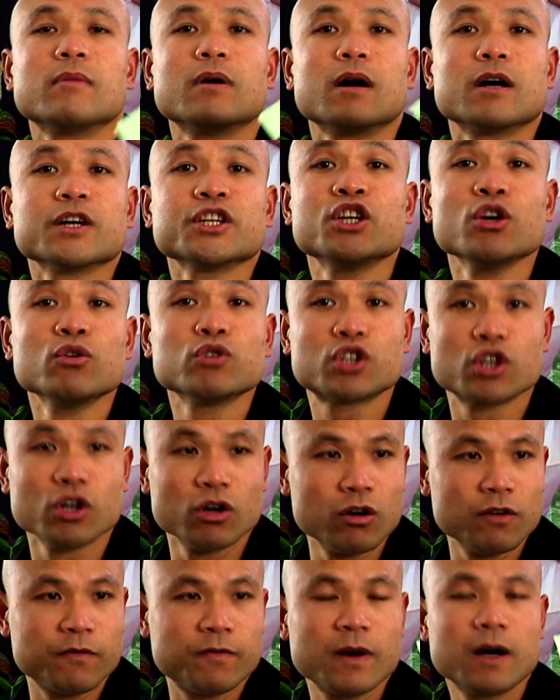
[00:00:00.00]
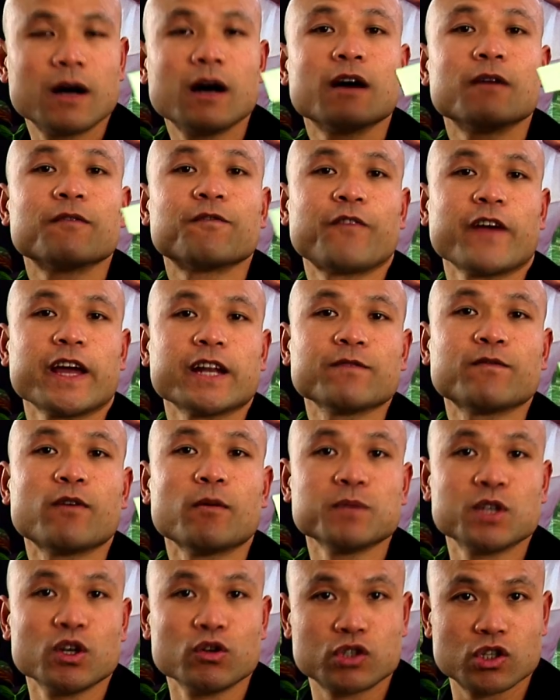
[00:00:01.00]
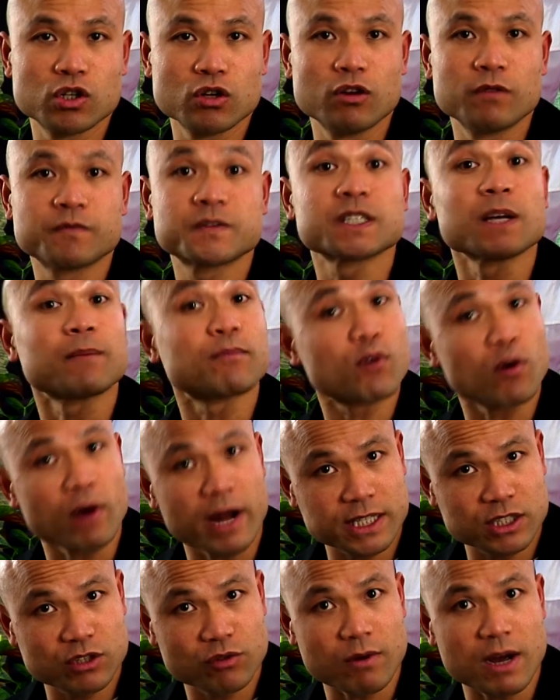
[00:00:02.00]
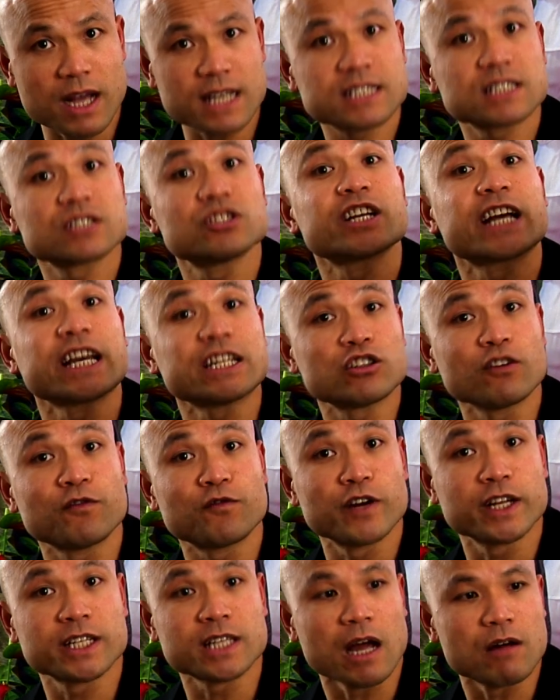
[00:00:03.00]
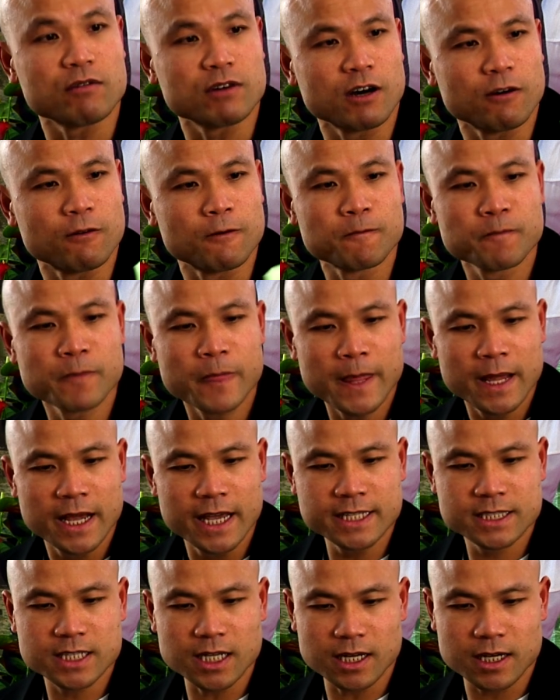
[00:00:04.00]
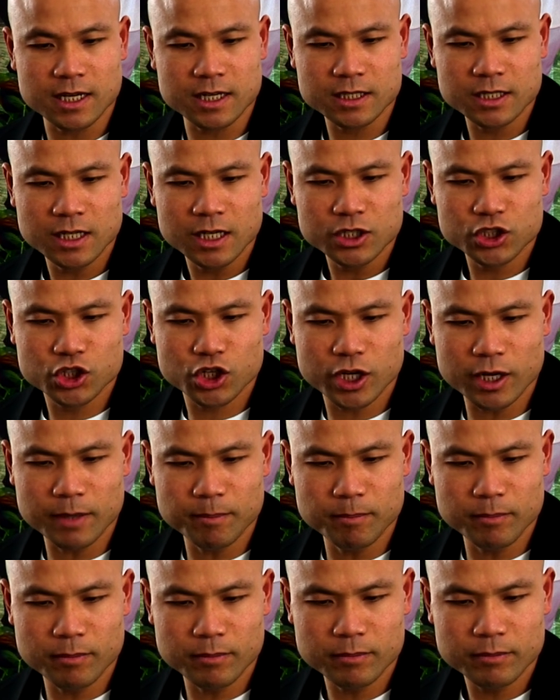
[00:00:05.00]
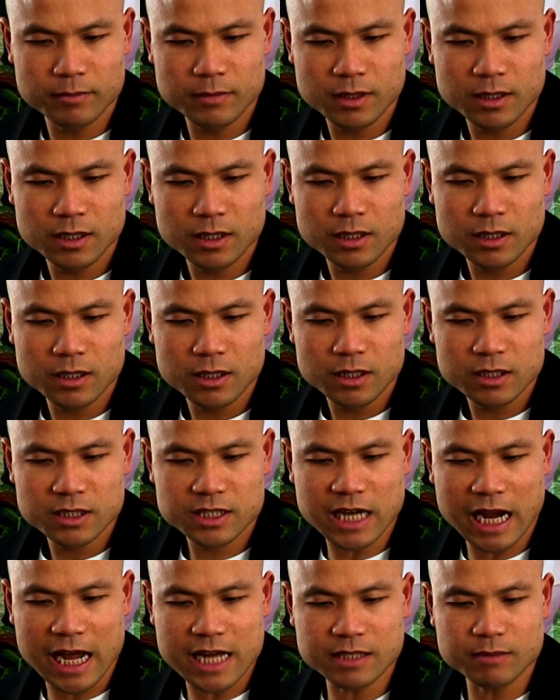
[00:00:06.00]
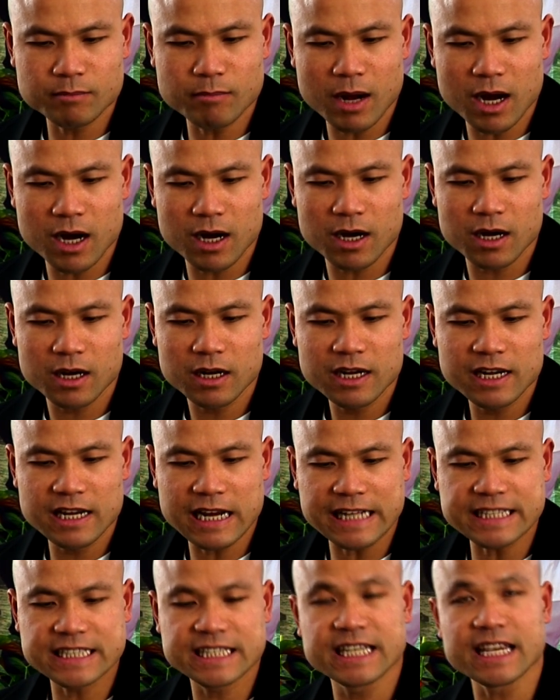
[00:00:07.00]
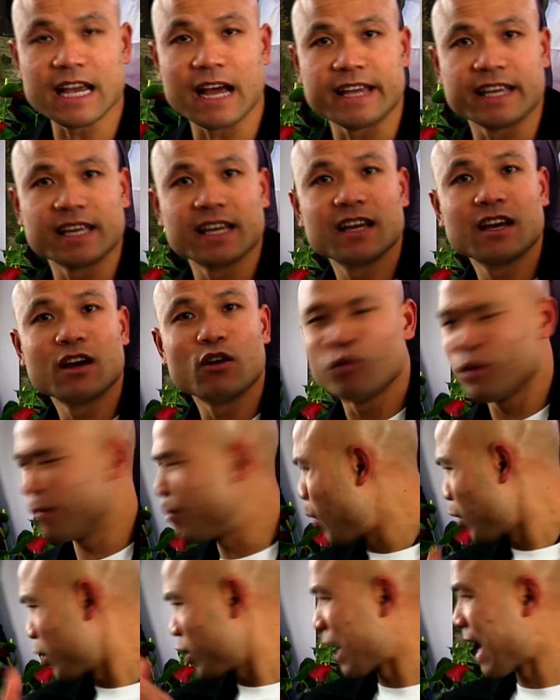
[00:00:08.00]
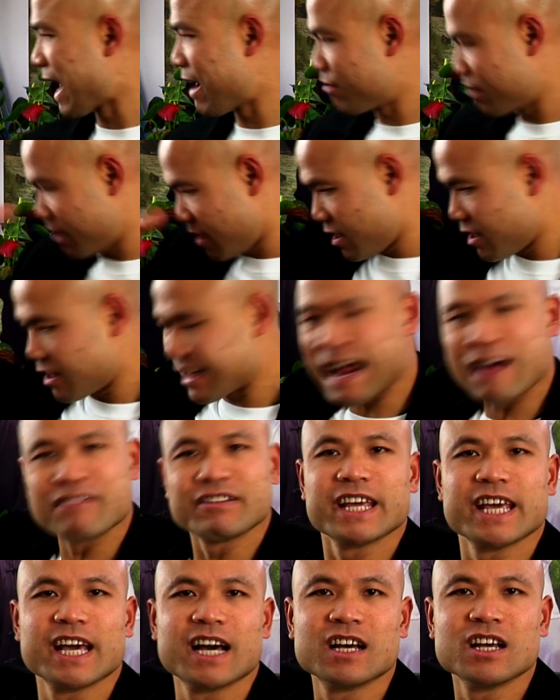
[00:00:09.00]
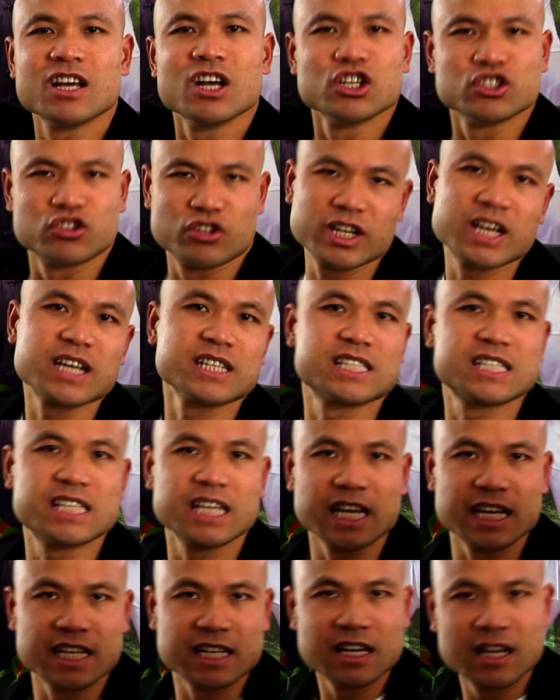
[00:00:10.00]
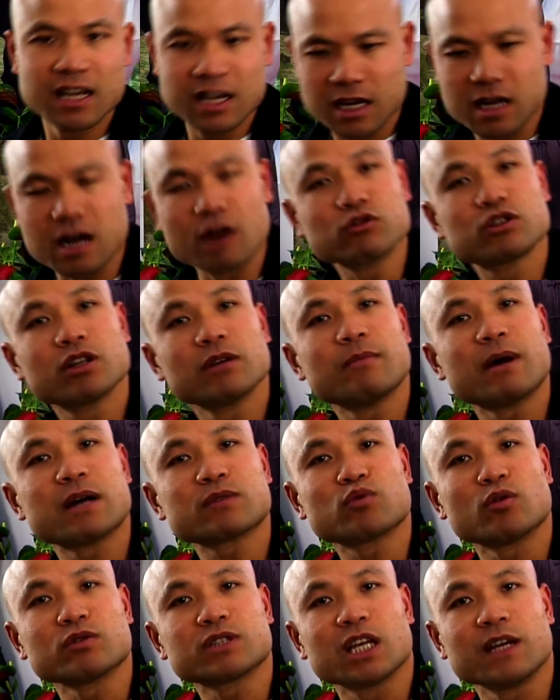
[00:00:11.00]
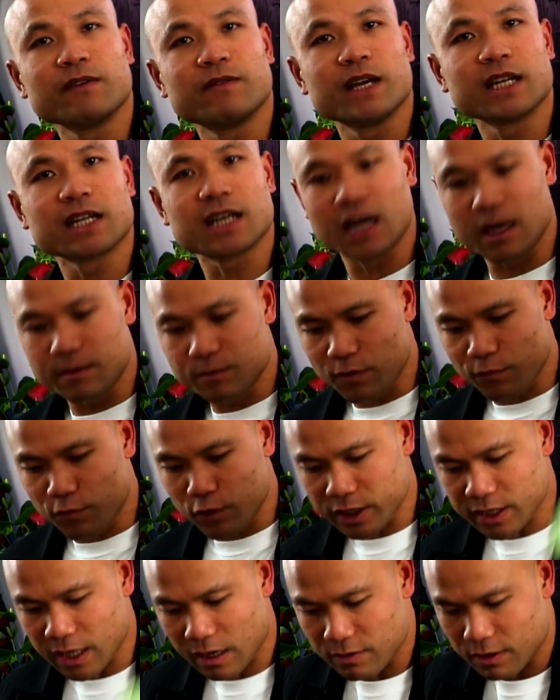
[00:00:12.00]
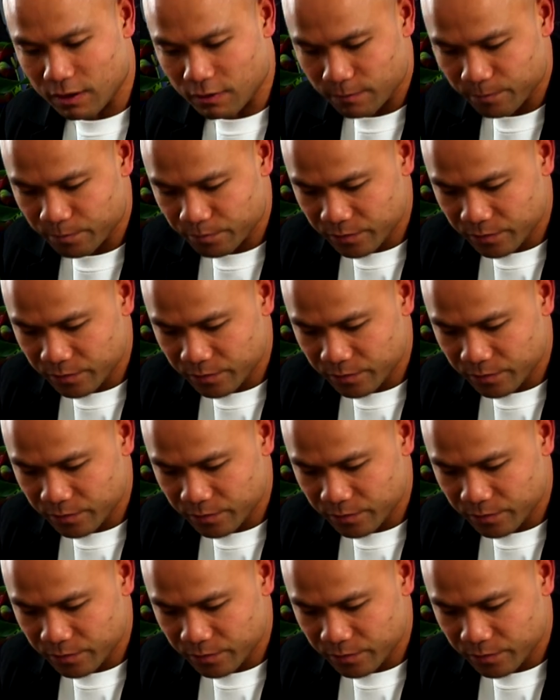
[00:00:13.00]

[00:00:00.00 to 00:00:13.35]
YouTube, fan from YouTube, subscribe to us to get your free download. It's Chim Chanma 98. We put it out down here so you can see it. Go to Master Wong TV and claim your free download.